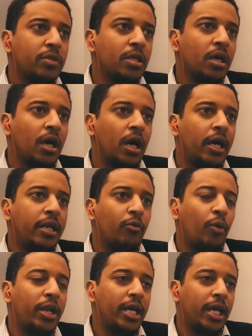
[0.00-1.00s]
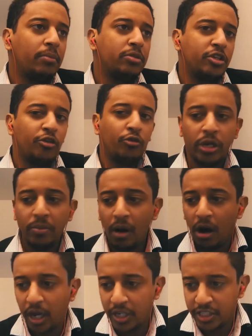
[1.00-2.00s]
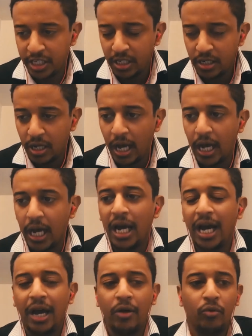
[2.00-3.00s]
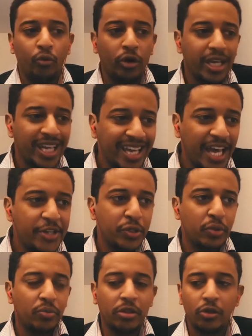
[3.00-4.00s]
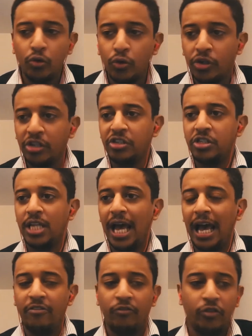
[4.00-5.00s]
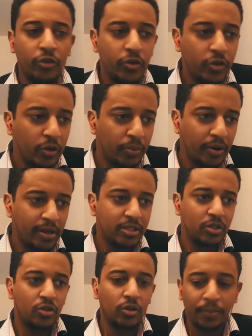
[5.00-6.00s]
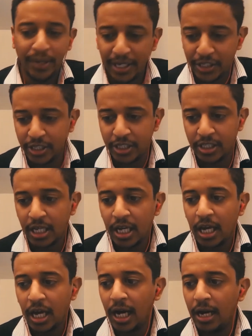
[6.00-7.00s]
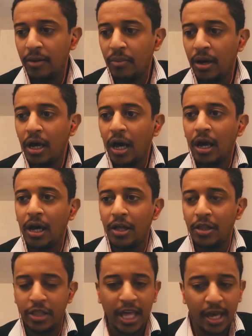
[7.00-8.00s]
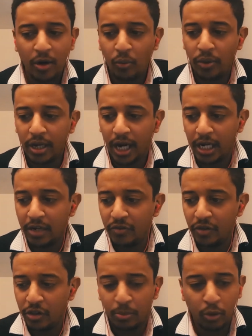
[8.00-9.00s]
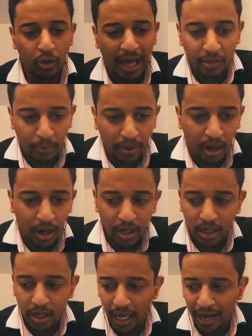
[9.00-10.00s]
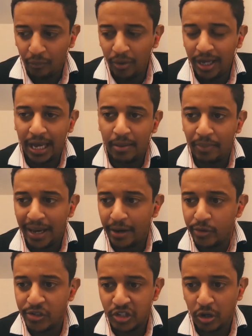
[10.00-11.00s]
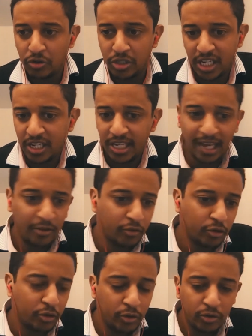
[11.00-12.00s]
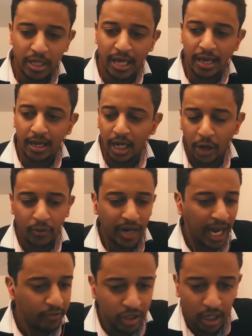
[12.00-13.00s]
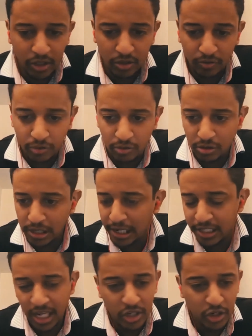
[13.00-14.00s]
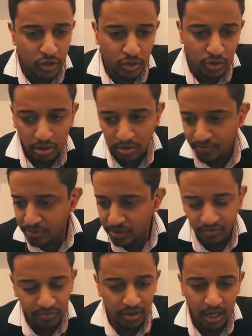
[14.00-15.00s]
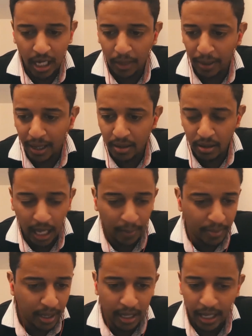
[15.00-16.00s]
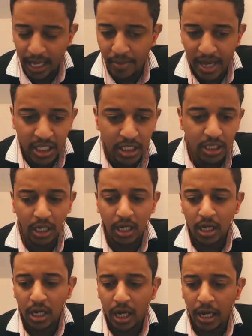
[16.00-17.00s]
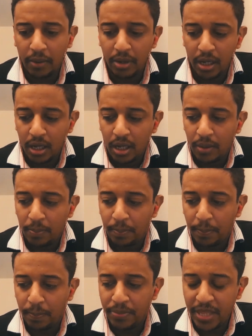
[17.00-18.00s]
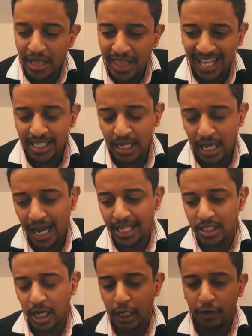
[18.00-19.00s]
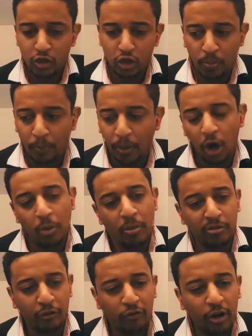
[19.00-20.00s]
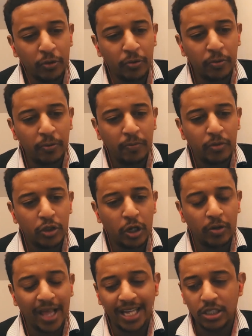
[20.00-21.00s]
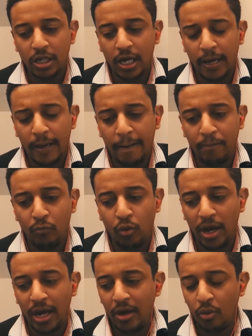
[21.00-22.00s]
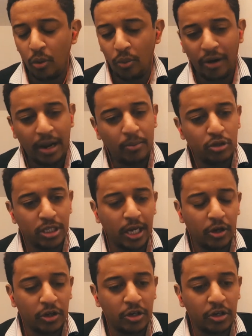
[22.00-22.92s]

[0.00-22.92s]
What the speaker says: and when it comes to the remarketing and re-engaging with an audience that have viewed your product and not purchased, there we kind of knock the ball out of the park, and we get a better results than you get through their current advertising through Seller Central or AMS. Um, that's kind of bottom of the funnel. So that's where we're able to get good